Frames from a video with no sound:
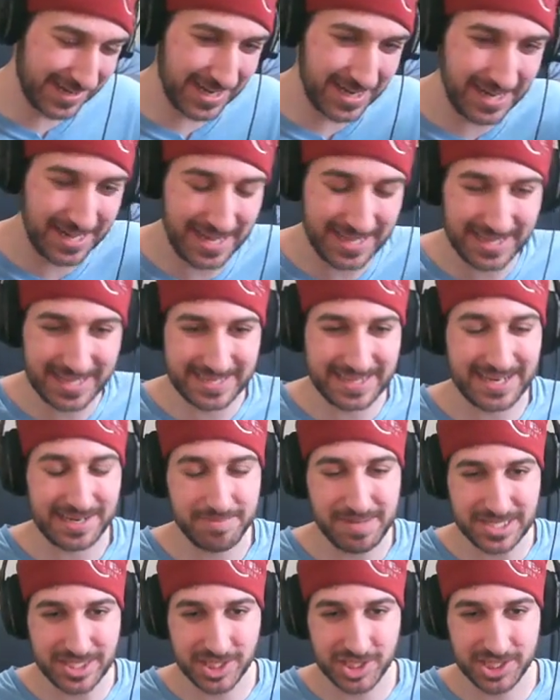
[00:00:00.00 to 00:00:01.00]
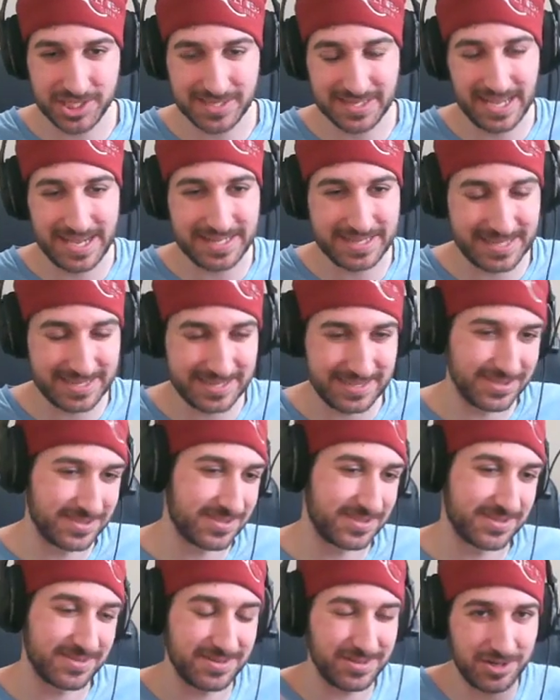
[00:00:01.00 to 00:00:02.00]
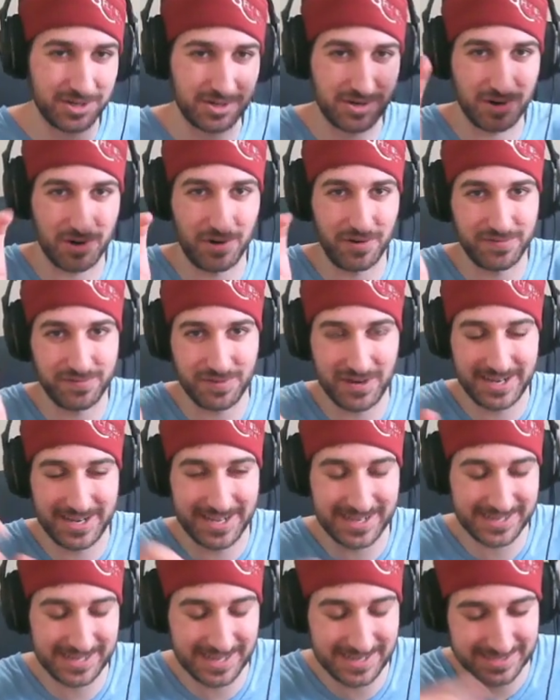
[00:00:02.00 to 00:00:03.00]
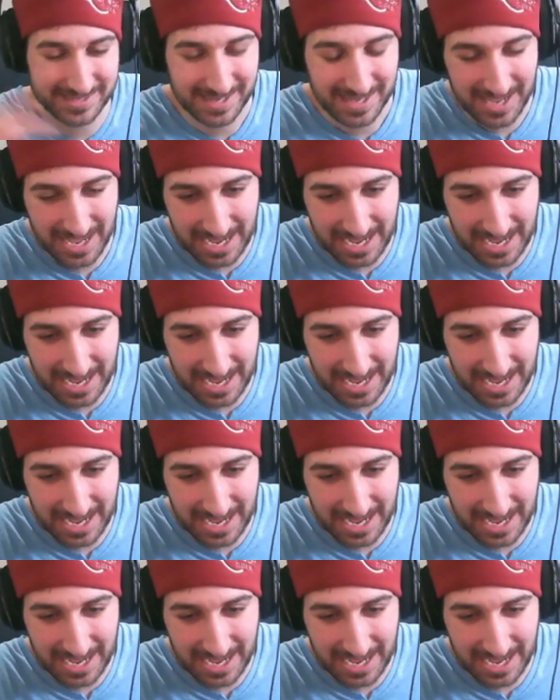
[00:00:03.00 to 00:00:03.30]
Uh, I like that he mentioned Cheelai. That's his girlfriend, I guess.